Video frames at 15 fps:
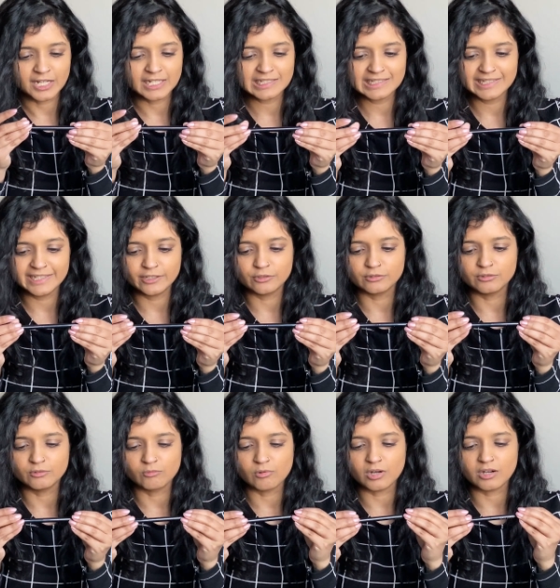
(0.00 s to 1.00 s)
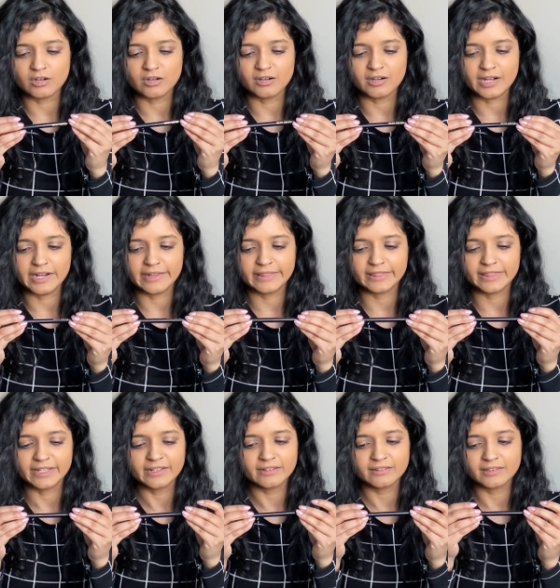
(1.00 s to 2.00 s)
Cleo Noir. I
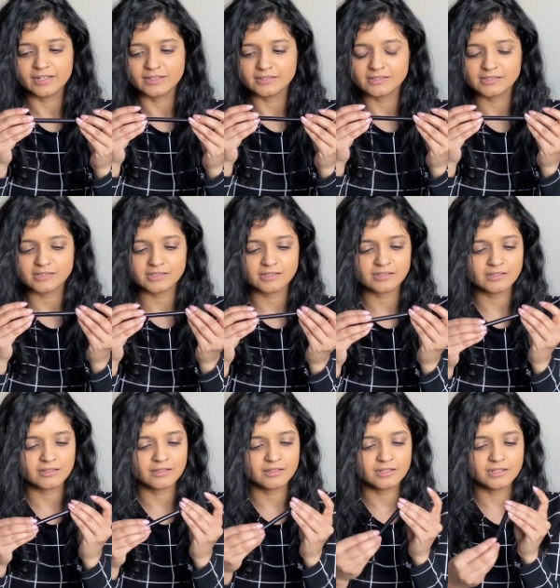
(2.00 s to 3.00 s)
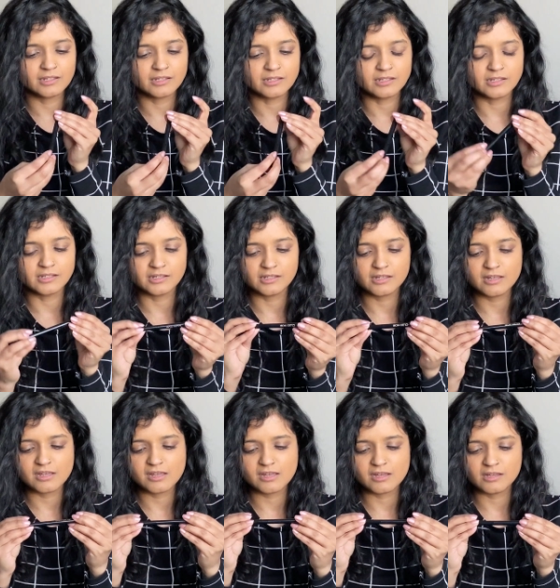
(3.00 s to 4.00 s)
think that's
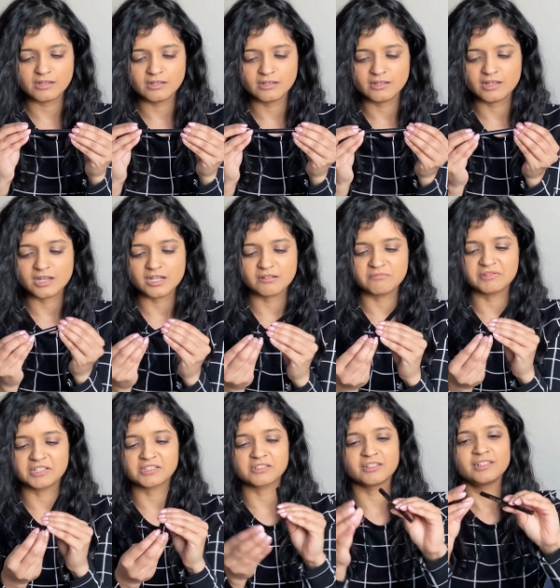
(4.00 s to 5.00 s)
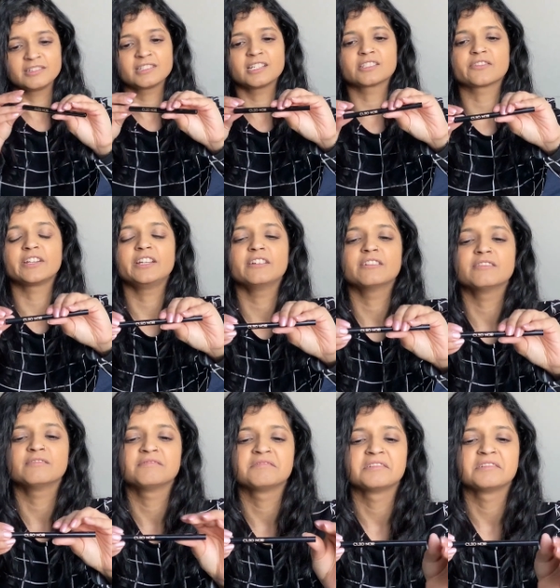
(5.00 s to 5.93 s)
the, yeah, that's all it says right here.